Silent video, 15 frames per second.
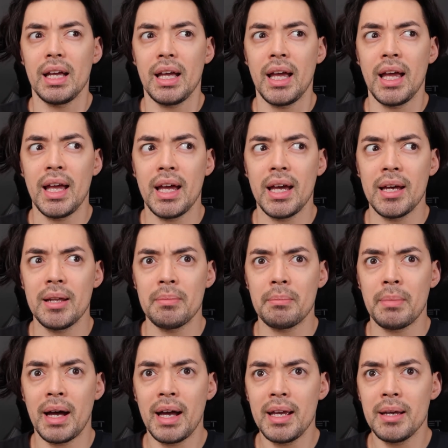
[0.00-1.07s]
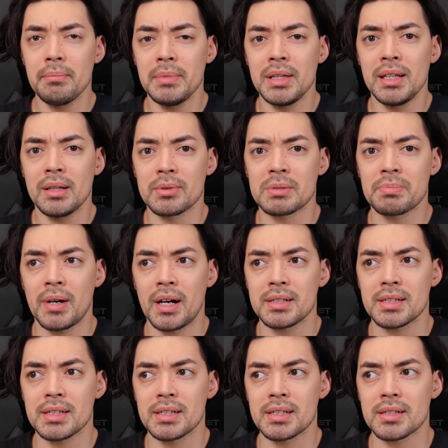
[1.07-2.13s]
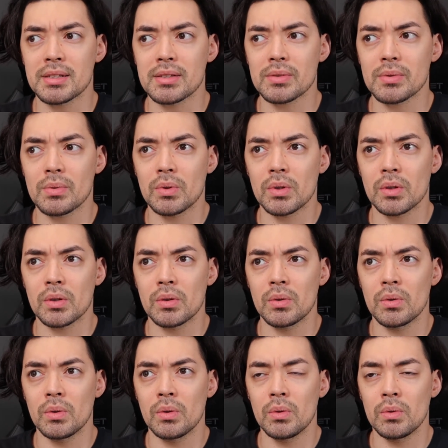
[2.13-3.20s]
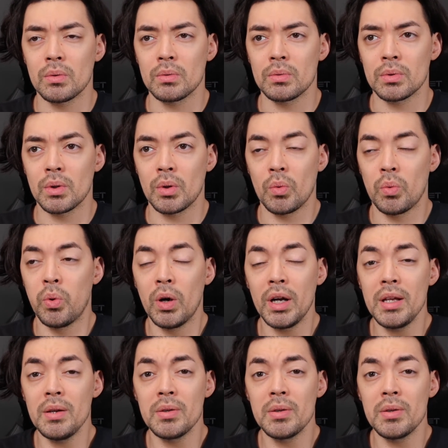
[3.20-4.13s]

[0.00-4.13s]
And my immediate response is, what are you